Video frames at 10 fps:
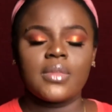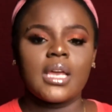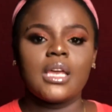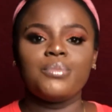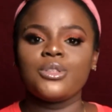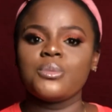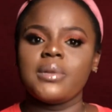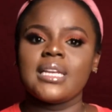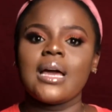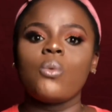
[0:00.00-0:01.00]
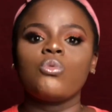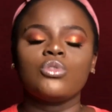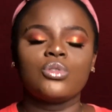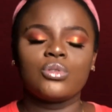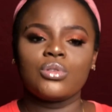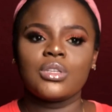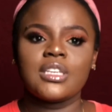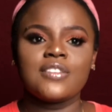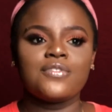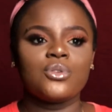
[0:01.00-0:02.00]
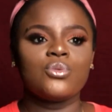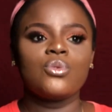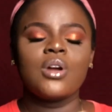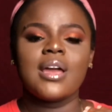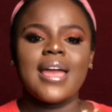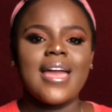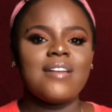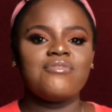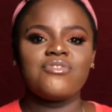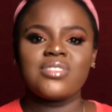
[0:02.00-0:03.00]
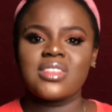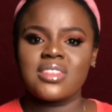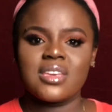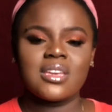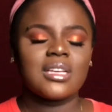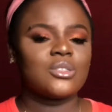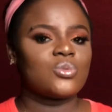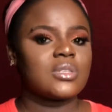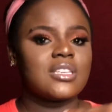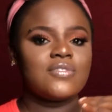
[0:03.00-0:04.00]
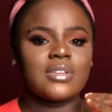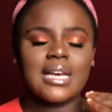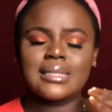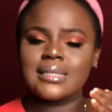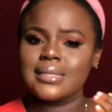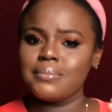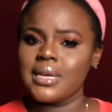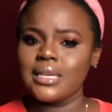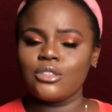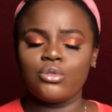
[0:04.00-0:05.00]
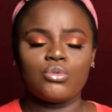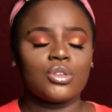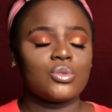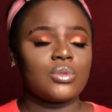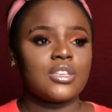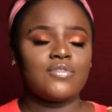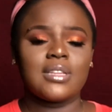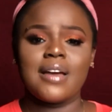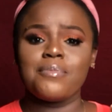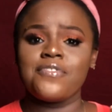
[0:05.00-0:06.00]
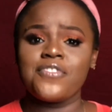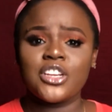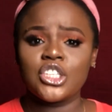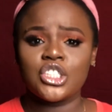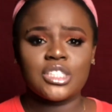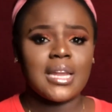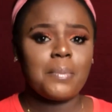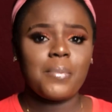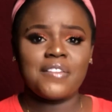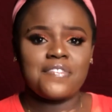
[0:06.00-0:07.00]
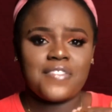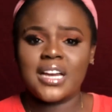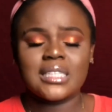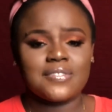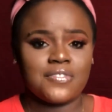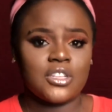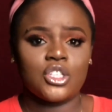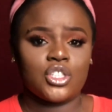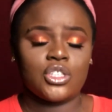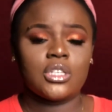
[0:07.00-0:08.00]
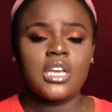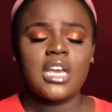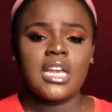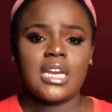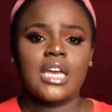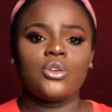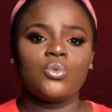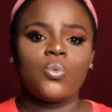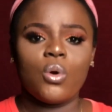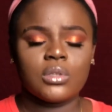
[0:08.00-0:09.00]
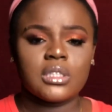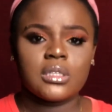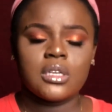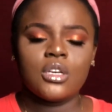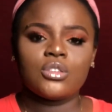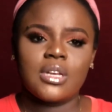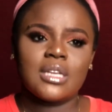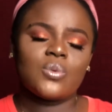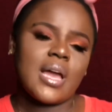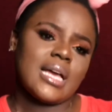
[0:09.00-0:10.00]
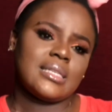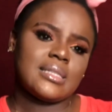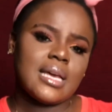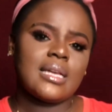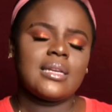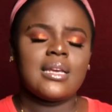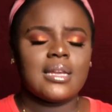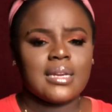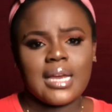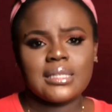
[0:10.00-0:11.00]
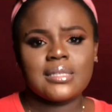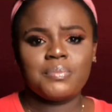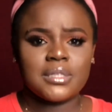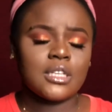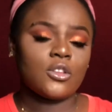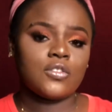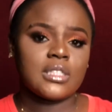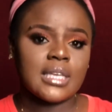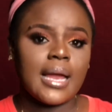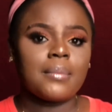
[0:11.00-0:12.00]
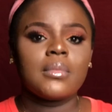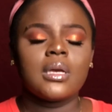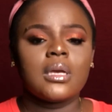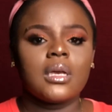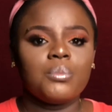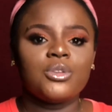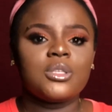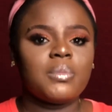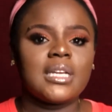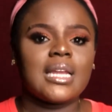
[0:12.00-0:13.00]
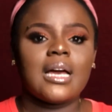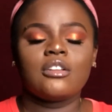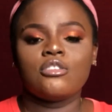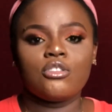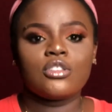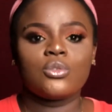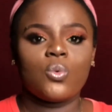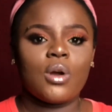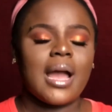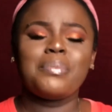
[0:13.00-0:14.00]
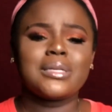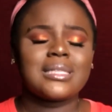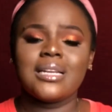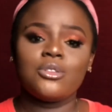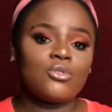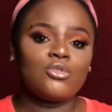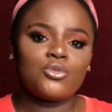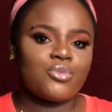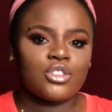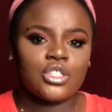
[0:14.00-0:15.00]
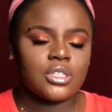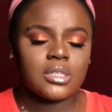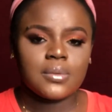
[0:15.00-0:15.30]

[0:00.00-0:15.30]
A beauty blender would give you everything. It would give you that seamless look. It would give you that finishing, that perfect finishing that you would want. So that's why I said 90% of the time a beauty blender does the work. I personally don't use brushes.